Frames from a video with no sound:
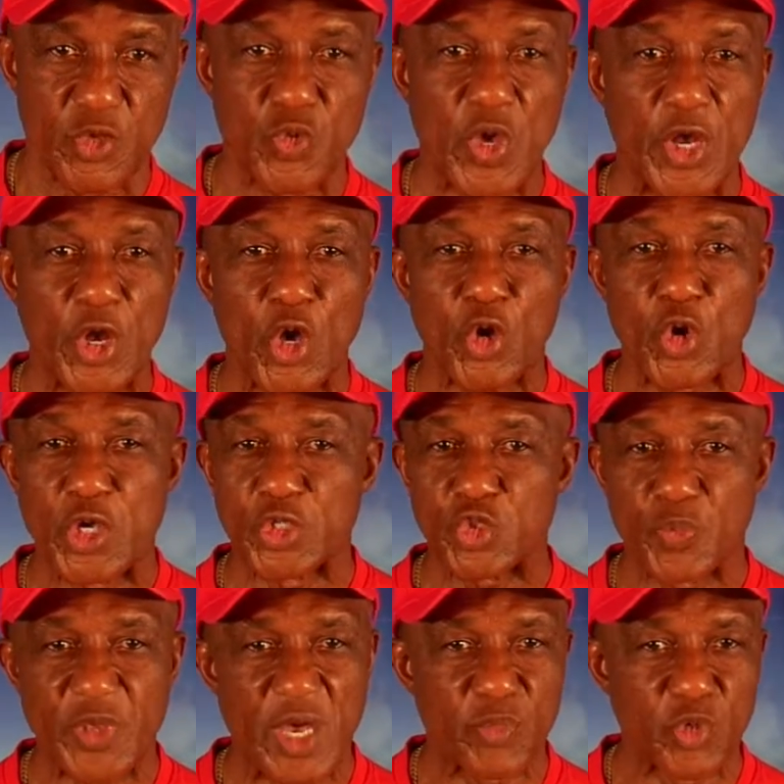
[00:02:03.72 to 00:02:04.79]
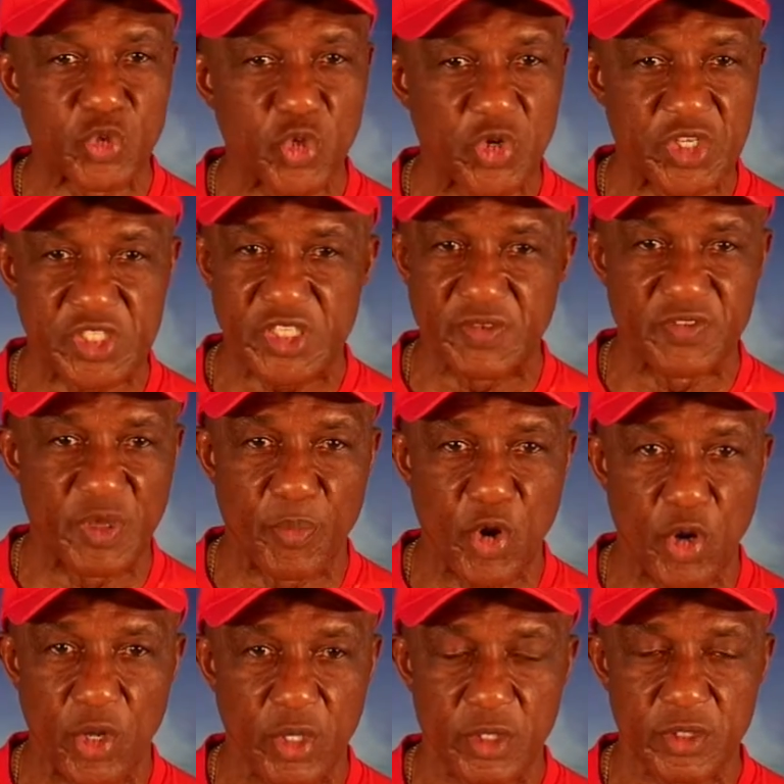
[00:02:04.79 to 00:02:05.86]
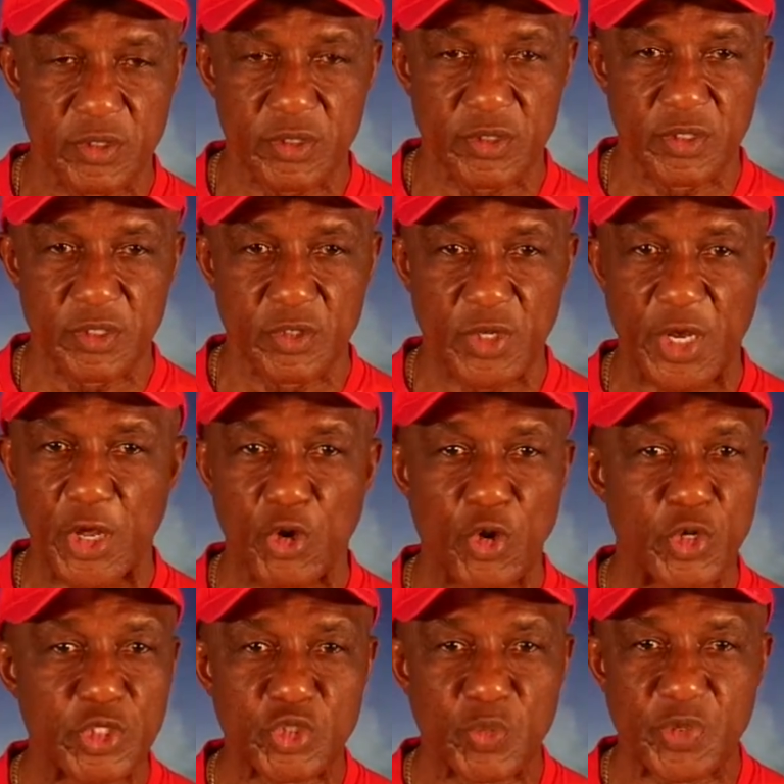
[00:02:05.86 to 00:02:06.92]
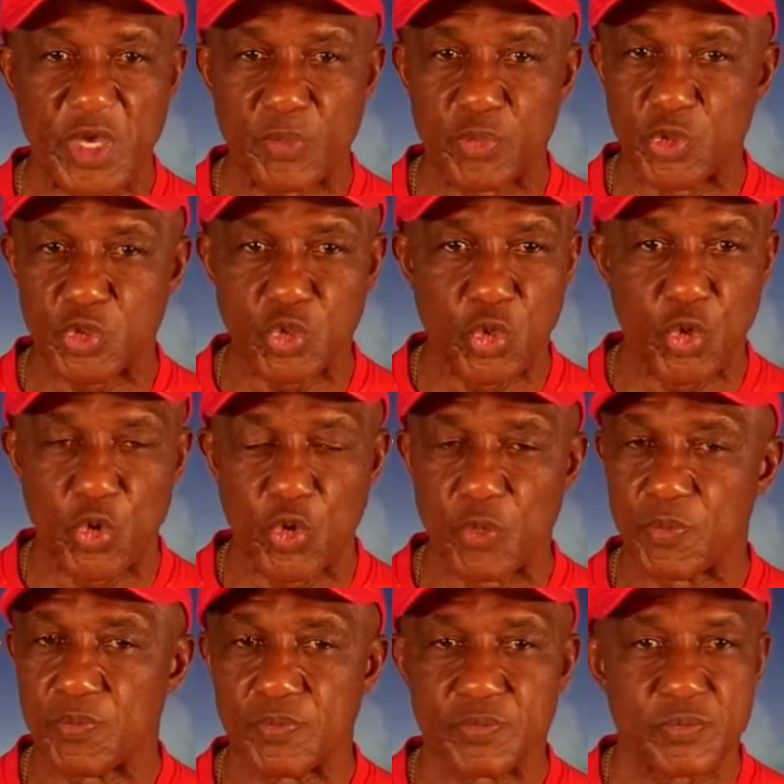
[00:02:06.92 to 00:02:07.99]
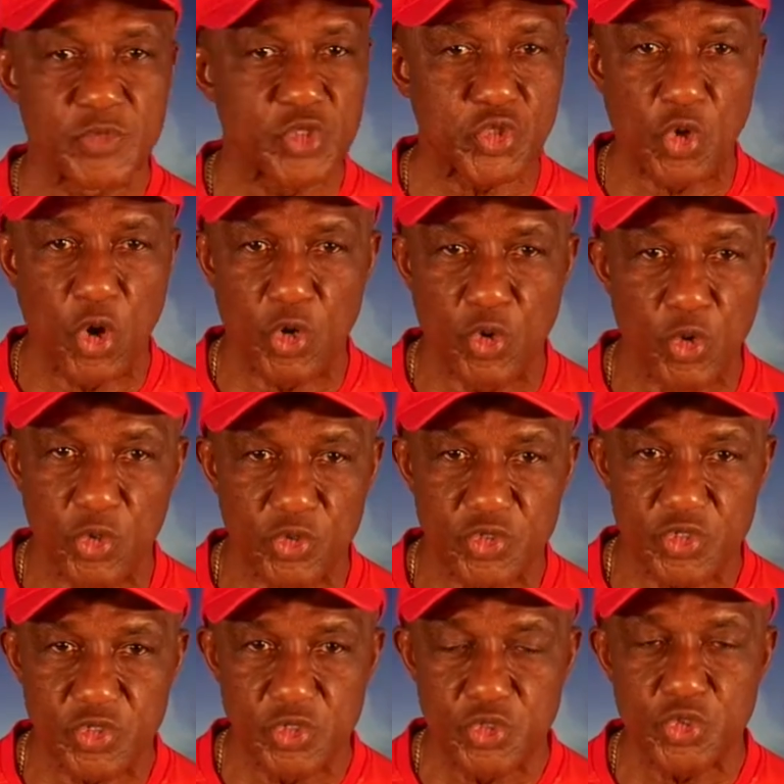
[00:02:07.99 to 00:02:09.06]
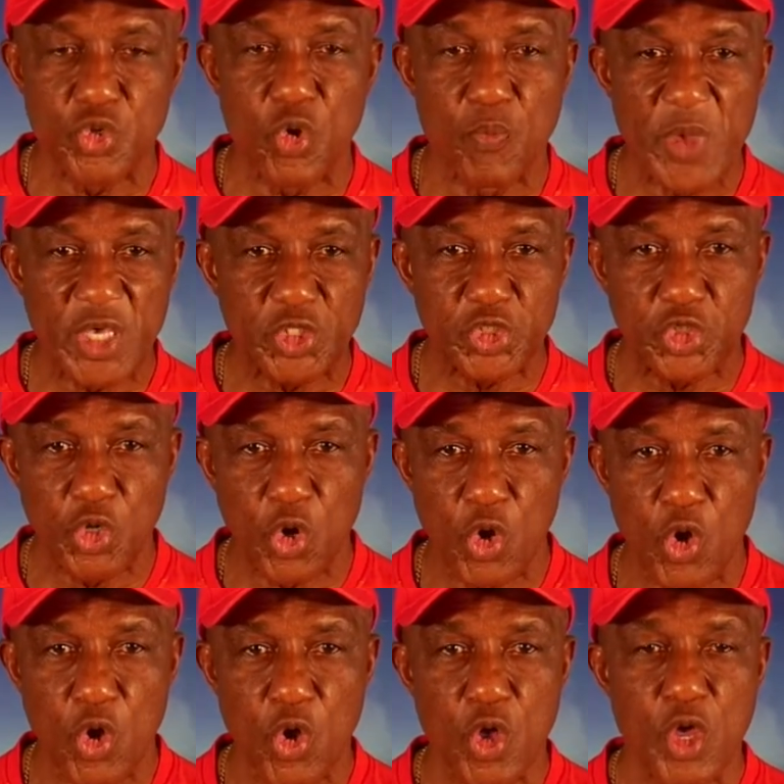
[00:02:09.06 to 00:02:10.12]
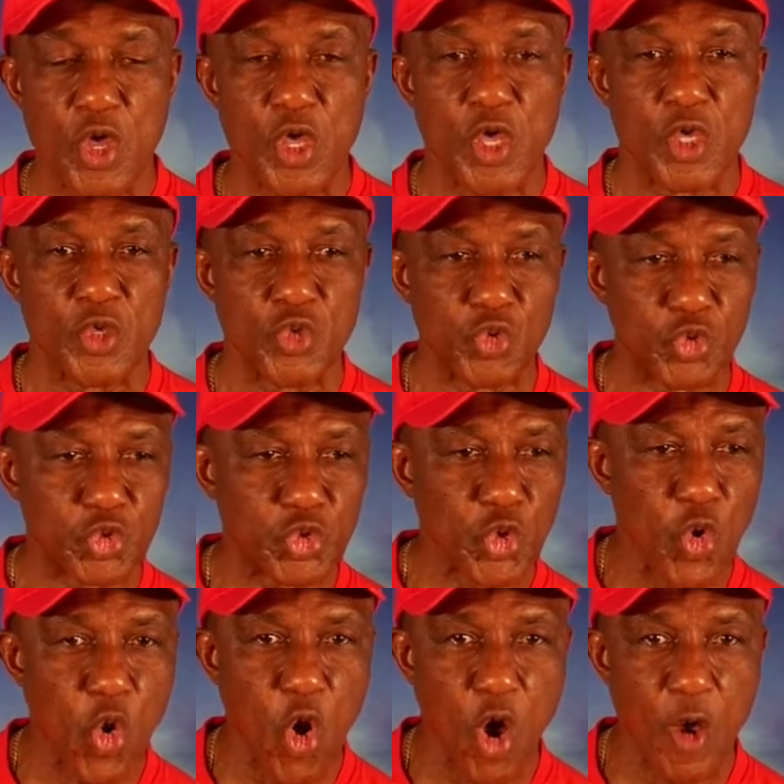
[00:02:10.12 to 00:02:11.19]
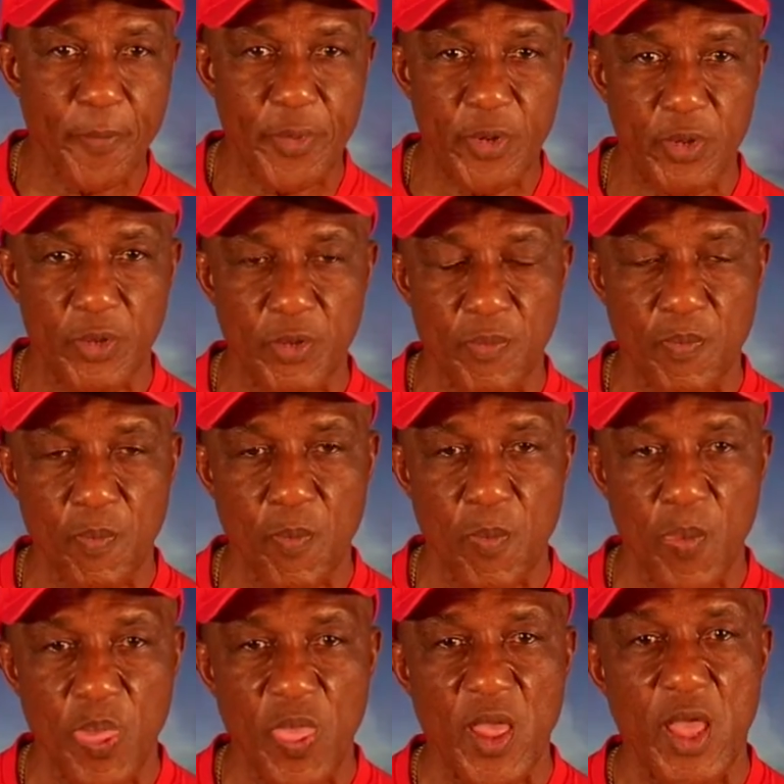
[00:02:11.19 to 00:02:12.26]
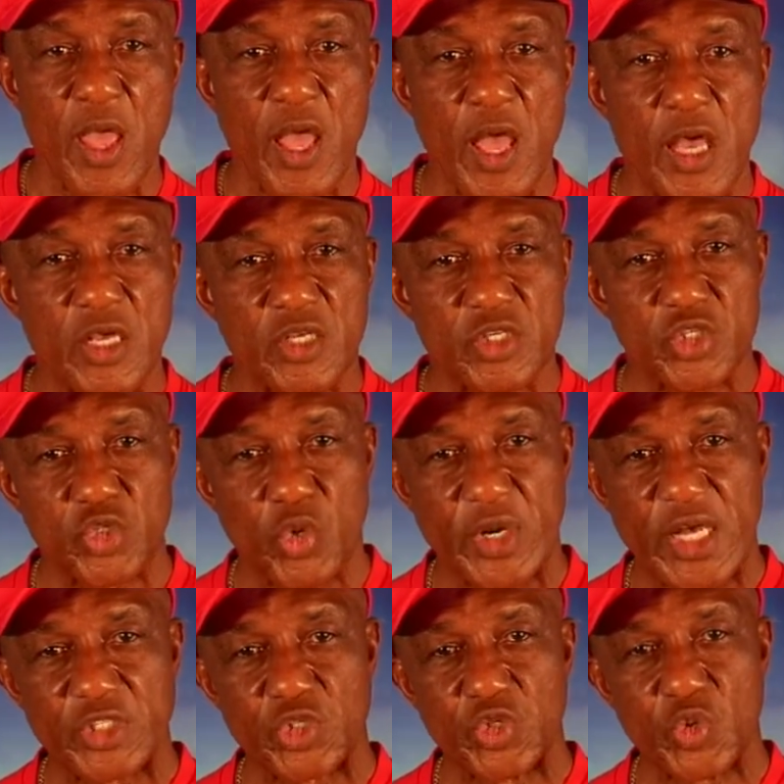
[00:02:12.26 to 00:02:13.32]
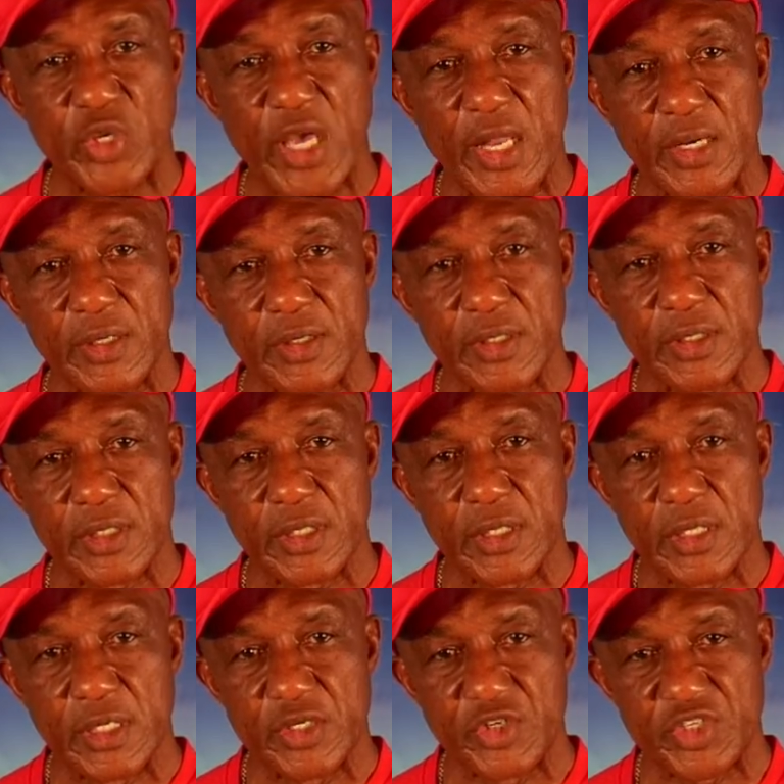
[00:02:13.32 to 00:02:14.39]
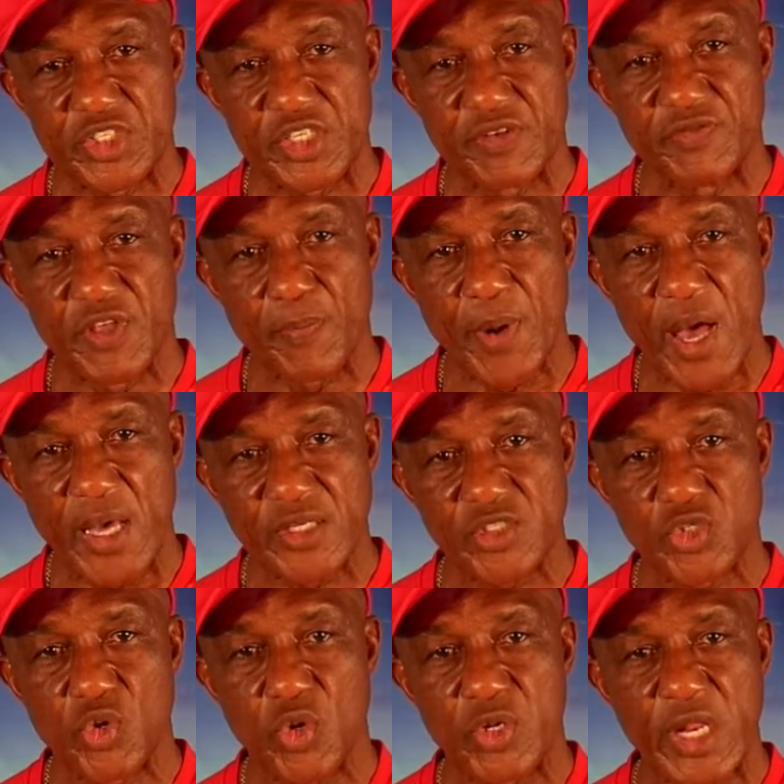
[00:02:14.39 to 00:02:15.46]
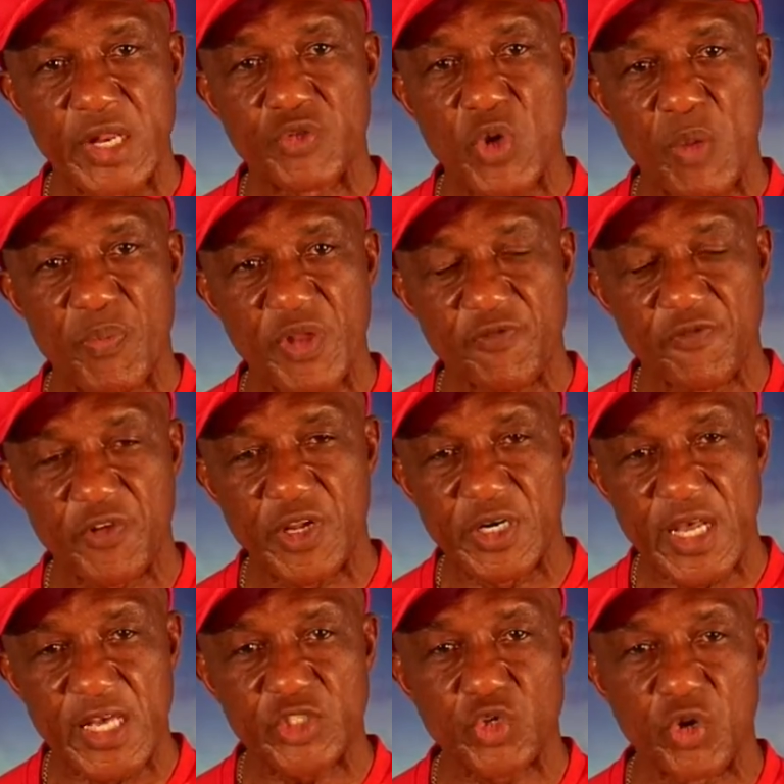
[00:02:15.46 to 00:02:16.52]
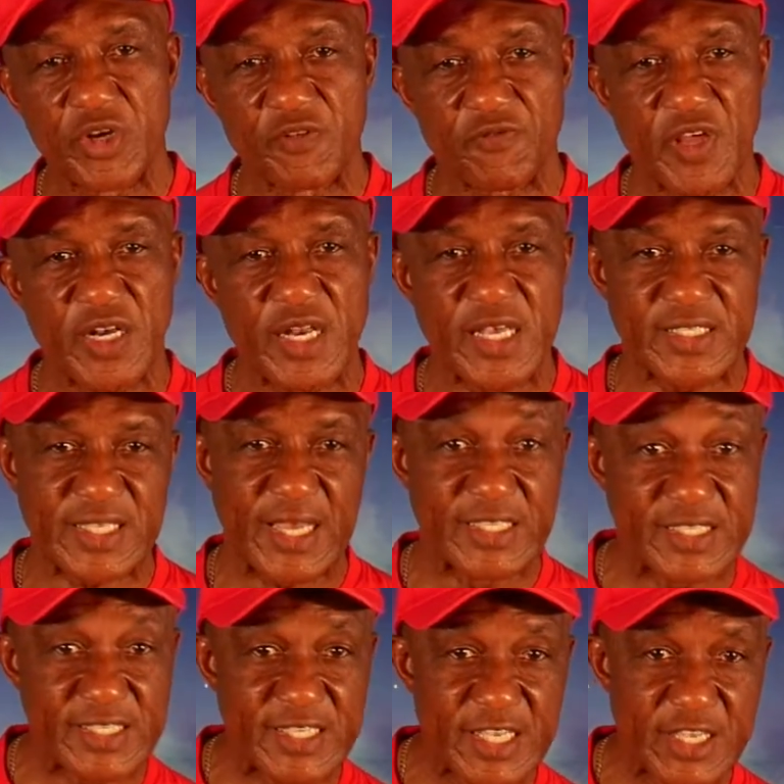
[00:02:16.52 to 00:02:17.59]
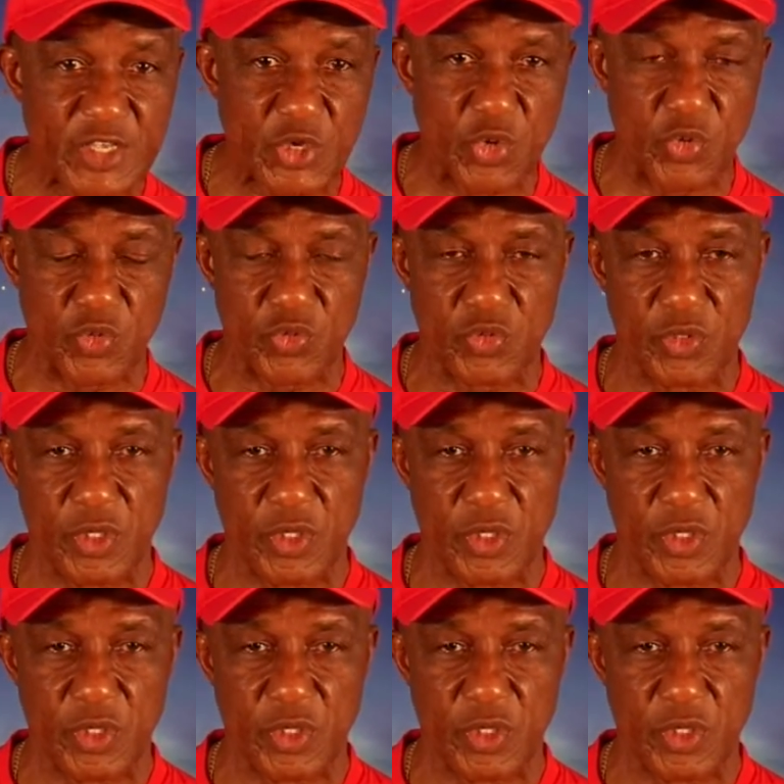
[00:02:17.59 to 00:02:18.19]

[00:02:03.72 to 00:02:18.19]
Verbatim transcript: you are not going to be able to receive the ball. You're not going to be able to score goals. So make sure you show up so that you can receive the pass, so that your midfielders or defenders can see you